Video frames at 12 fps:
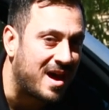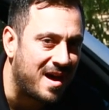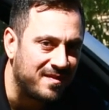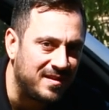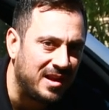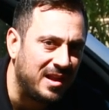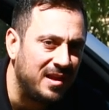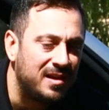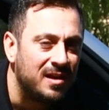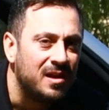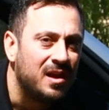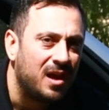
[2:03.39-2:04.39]
handling
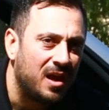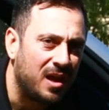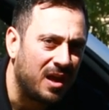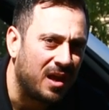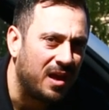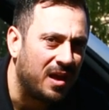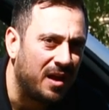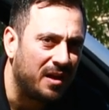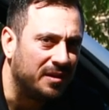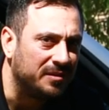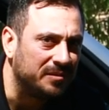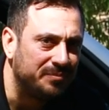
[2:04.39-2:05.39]

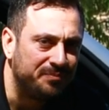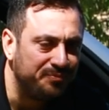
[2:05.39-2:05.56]
uh,